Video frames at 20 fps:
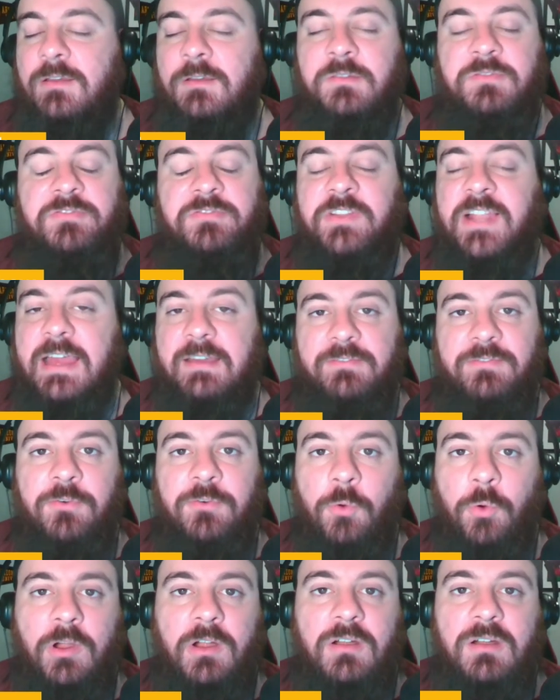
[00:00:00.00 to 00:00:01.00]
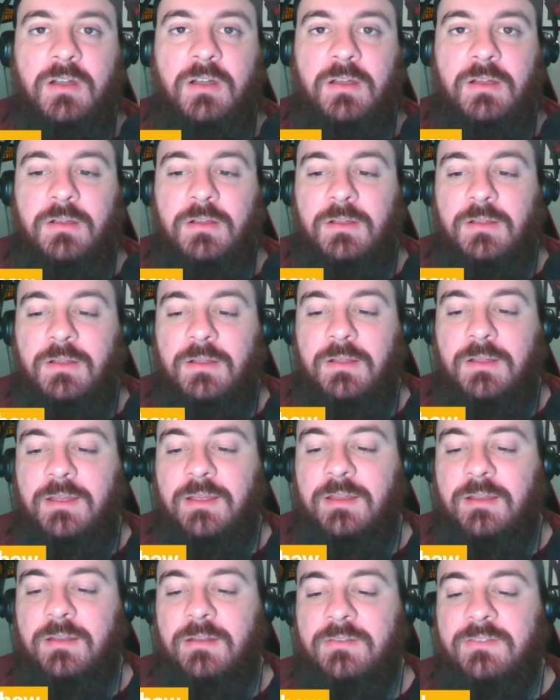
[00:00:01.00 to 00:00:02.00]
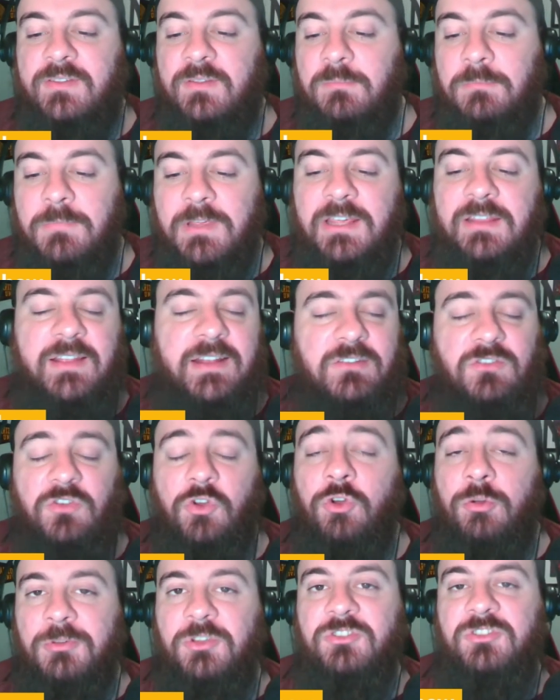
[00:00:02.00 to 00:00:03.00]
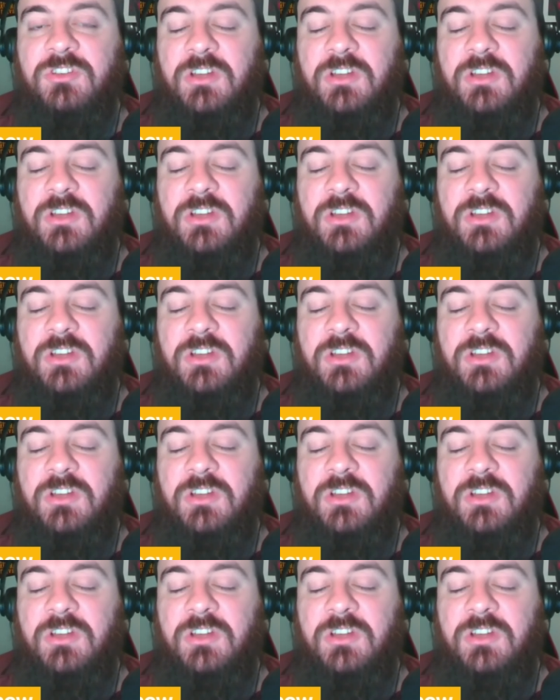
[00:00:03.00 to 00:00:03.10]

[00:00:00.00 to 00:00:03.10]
a flat 4. To me, that's almost